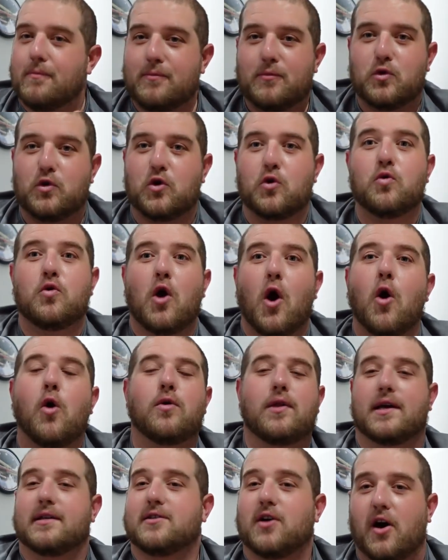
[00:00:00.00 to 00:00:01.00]
you know
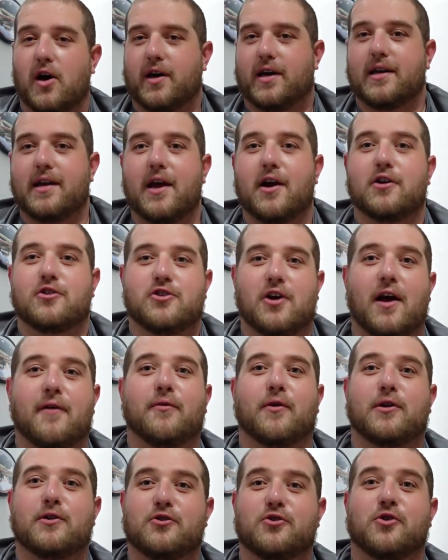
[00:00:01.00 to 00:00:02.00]
that talking to air
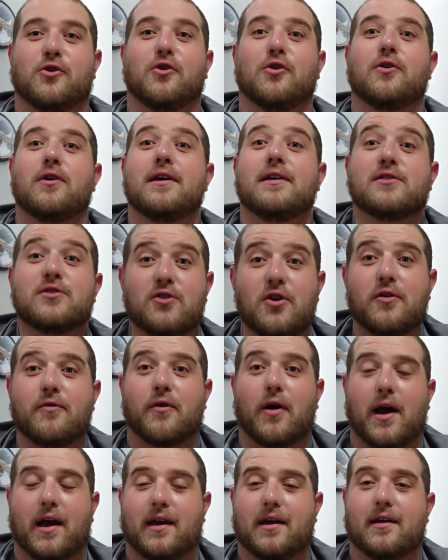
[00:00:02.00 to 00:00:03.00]
traffic control is
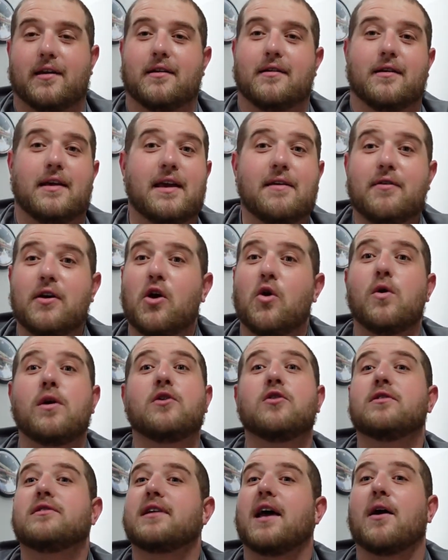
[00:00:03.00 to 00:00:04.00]
nerve-wracking. Even going
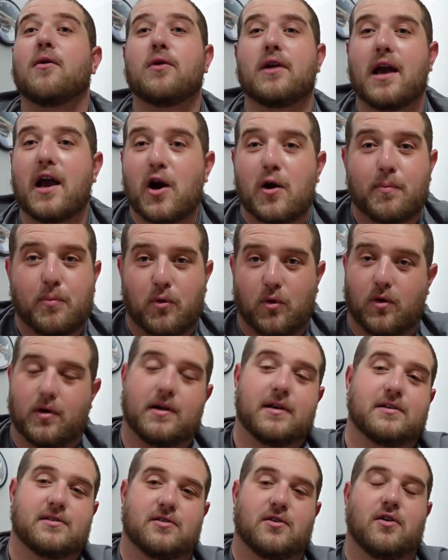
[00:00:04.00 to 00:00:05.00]
to a towered
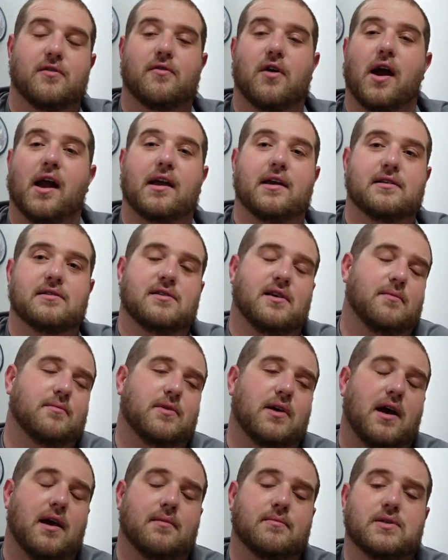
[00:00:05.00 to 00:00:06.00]
airport is nerve-wracking
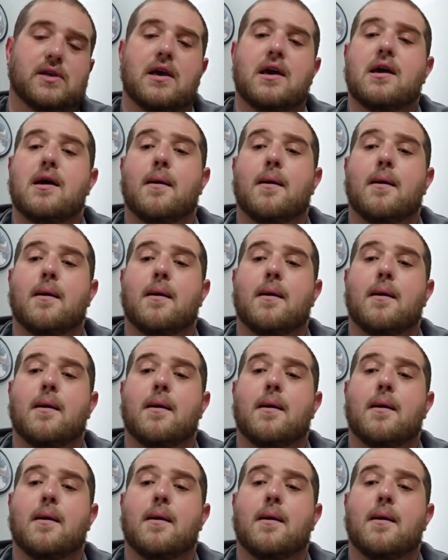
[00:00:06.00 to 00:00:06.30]
sometimes.